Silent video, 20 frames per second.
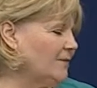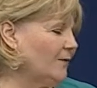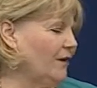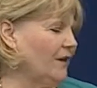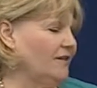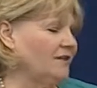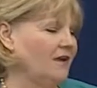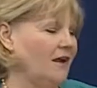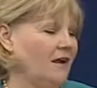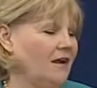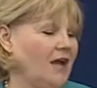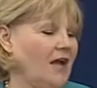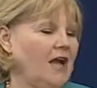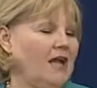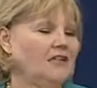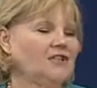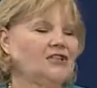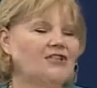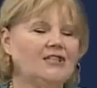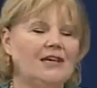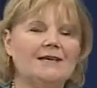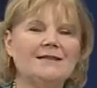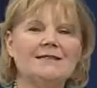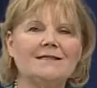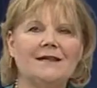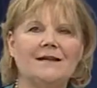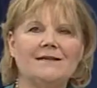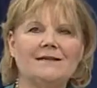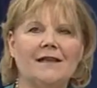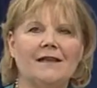want to talk just
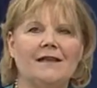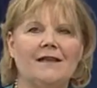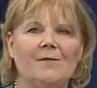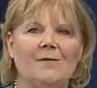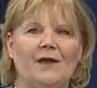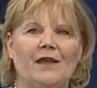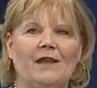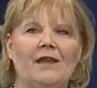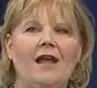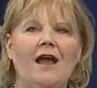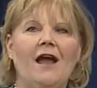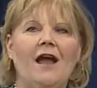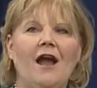a tiny bit